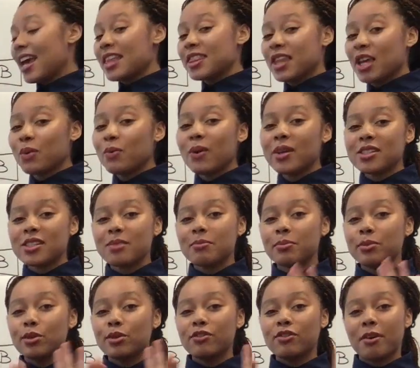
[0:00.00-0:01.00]
and they want to
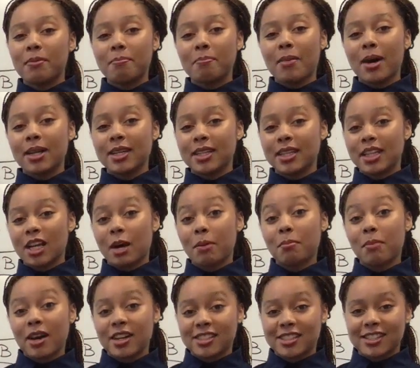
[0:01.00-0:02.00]
move money
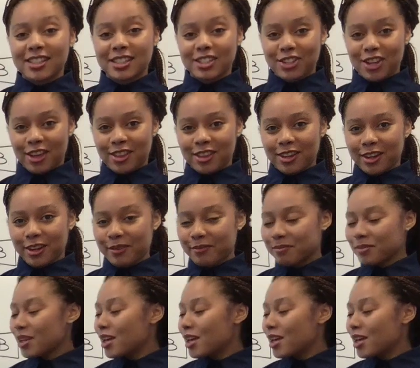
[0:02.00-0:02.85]
amongst each other.